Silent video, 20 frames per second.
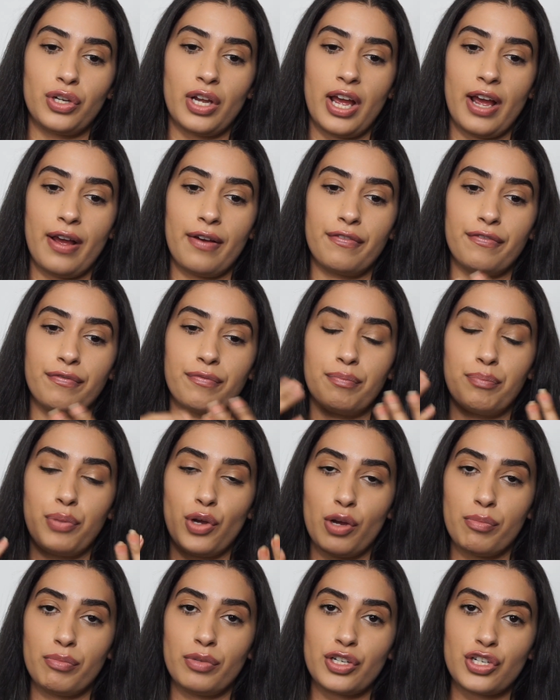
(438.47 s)
have
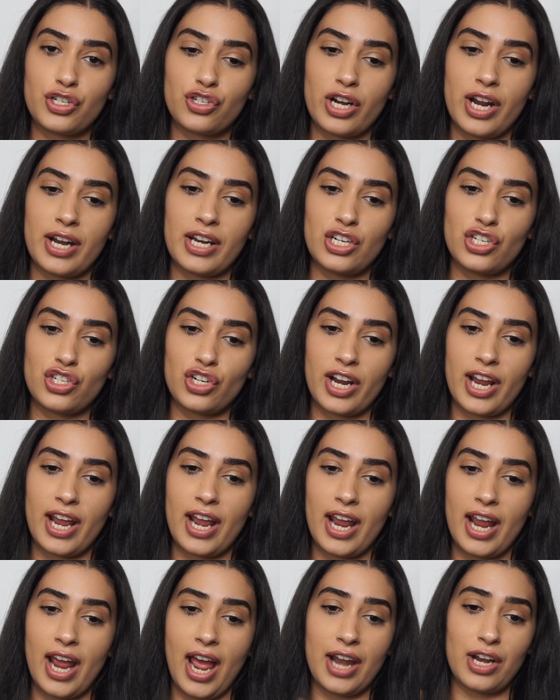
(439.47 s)
permanently straightened your
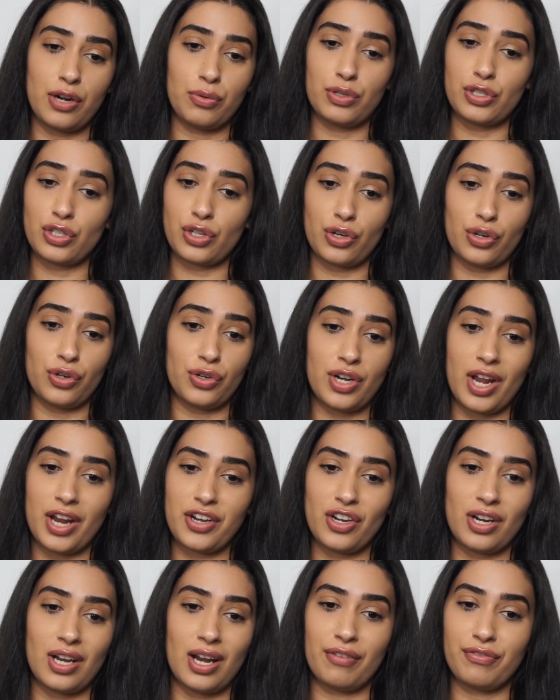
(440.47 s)
hair and it was good and
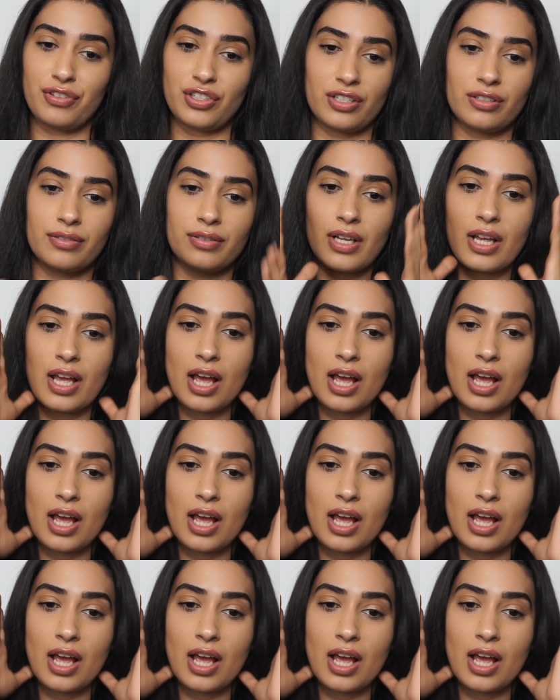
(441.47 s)
you loved it.